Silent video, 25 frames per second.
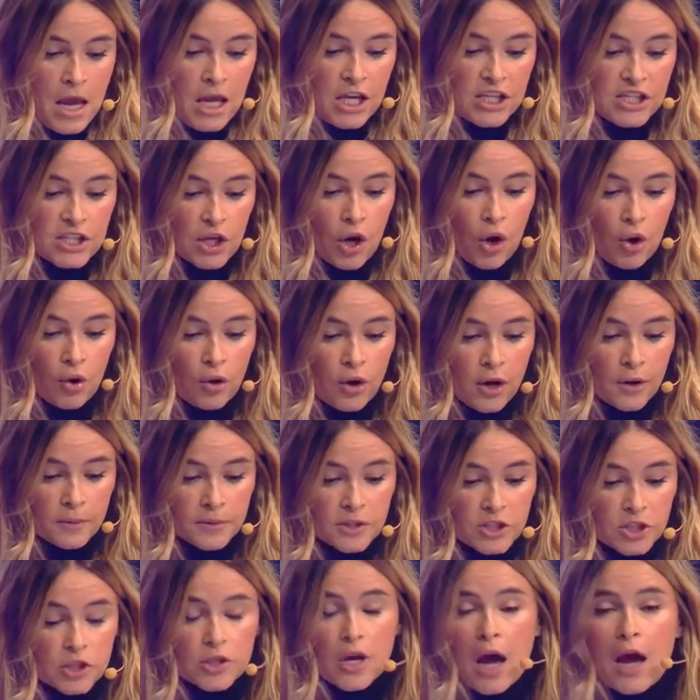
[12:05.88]
So
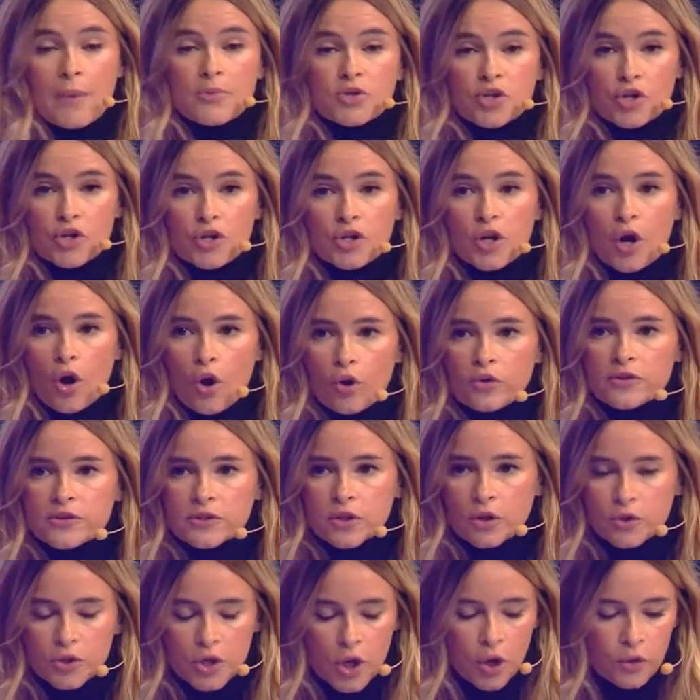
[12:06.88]
I'm sure you
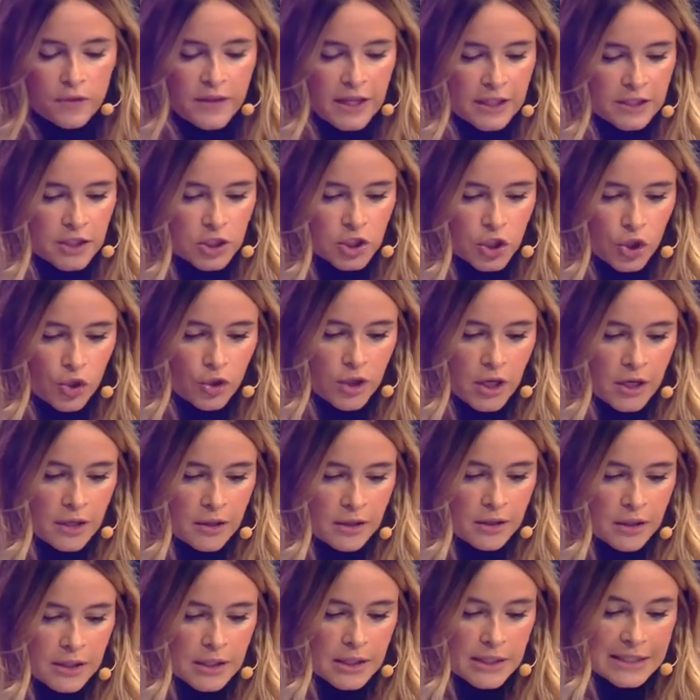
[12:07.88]
also know that
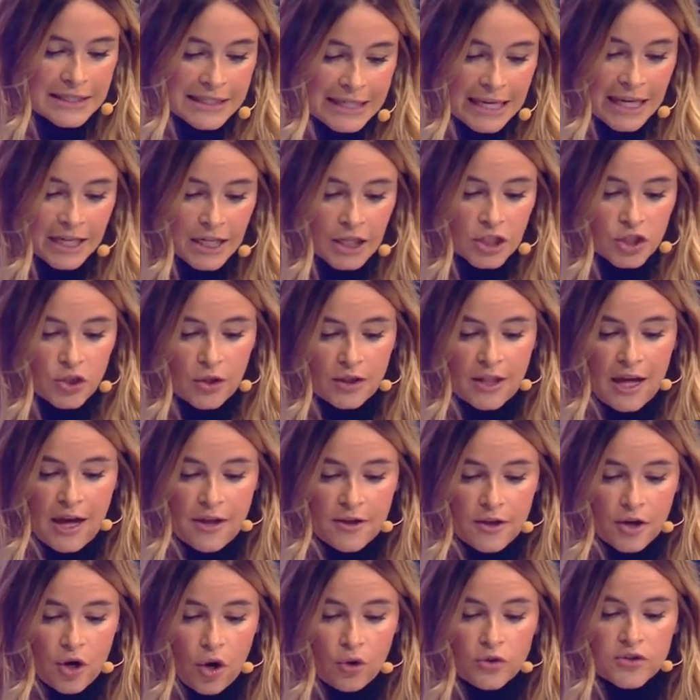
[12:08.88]
turning skin into
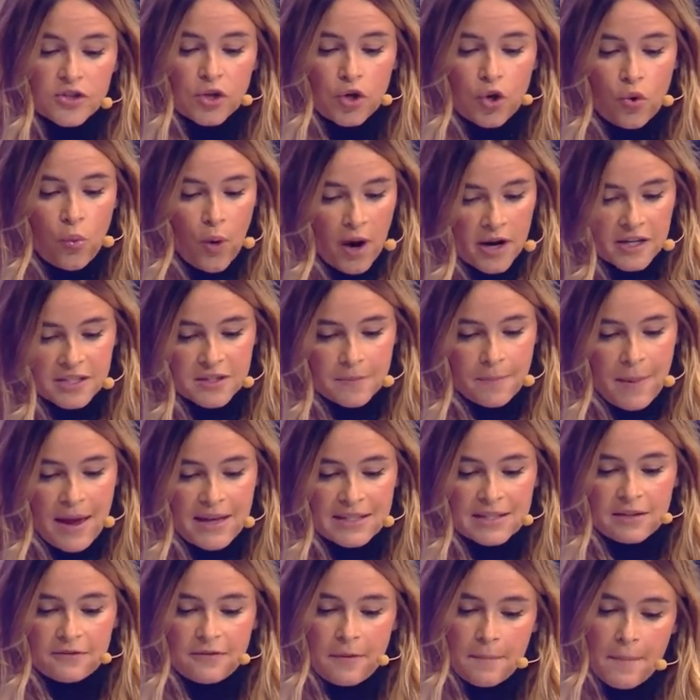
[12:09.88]
leather also requires
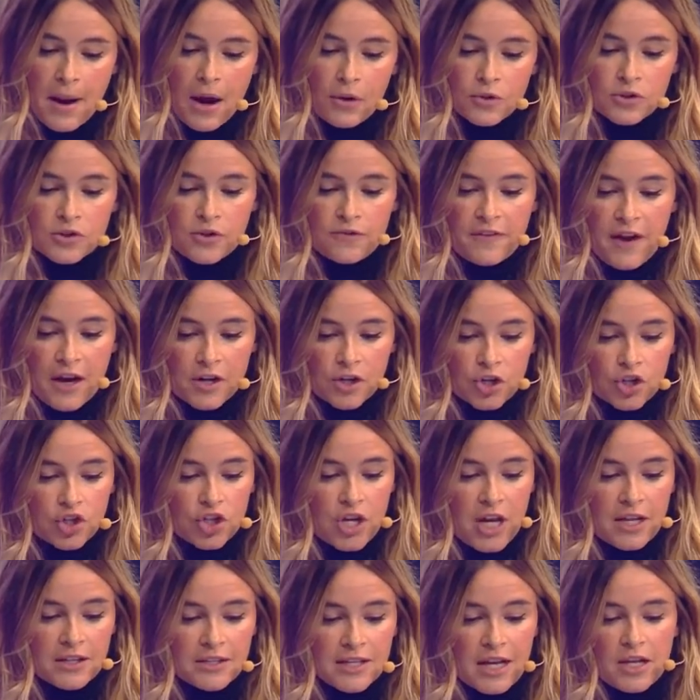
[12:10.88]
massive amounts of
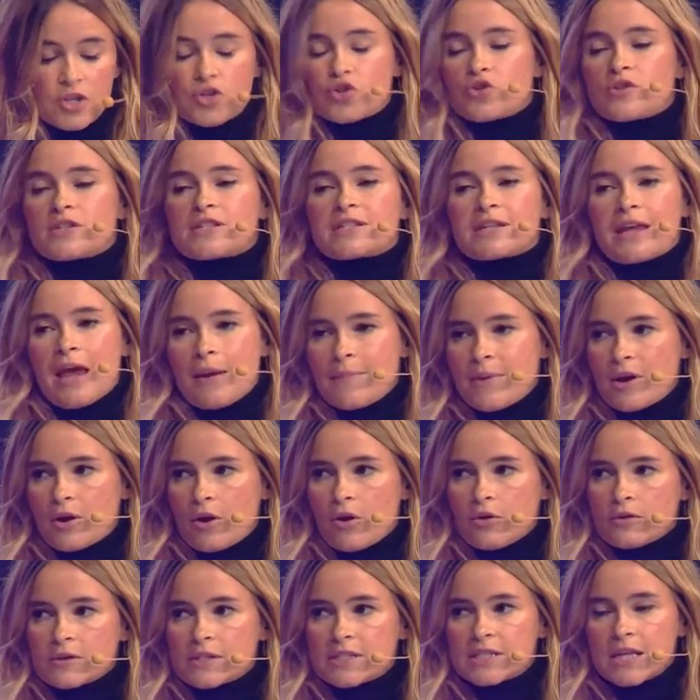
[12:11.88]
energy and dangerous
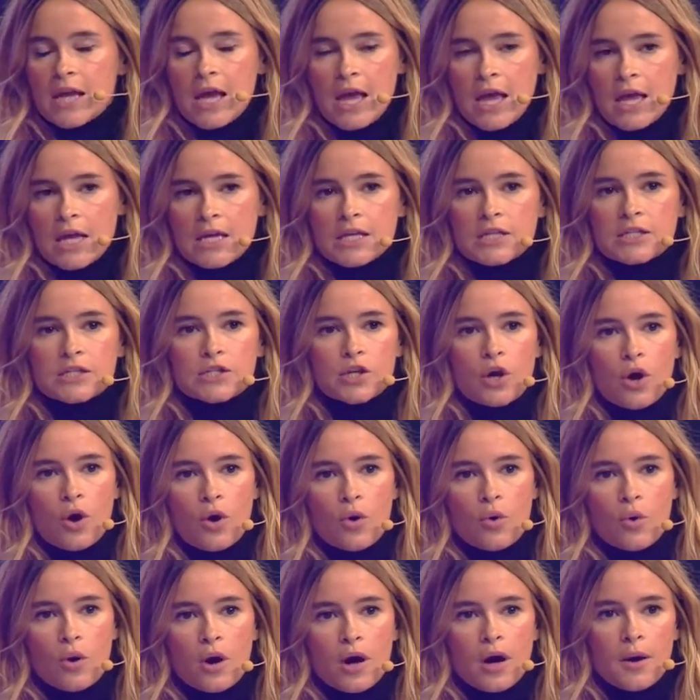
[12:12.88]
chemicals.
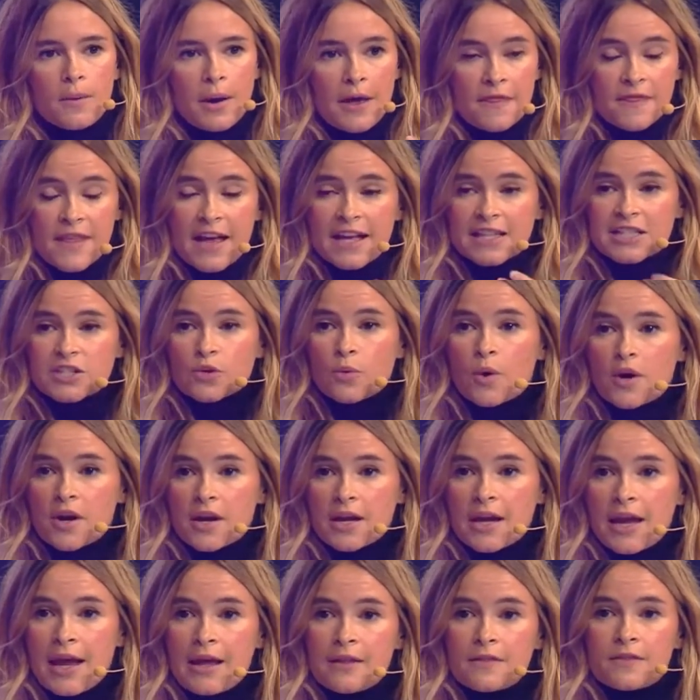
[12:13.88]
So, and that's where,
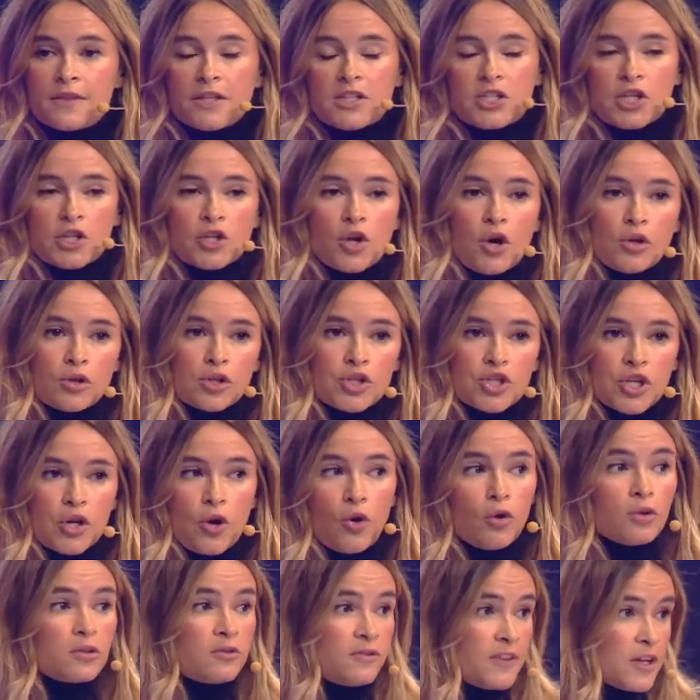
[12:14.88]
again, the technology
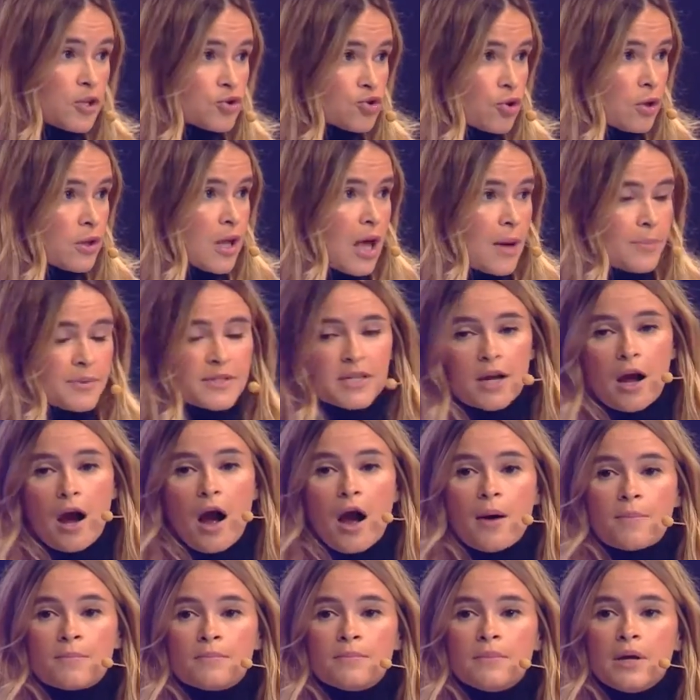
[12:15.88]
called Vitrolabs
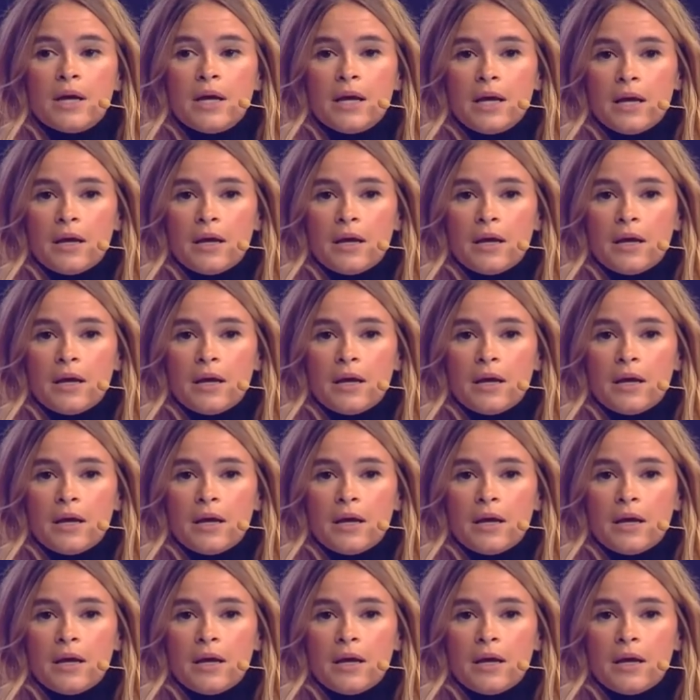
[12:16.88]
come,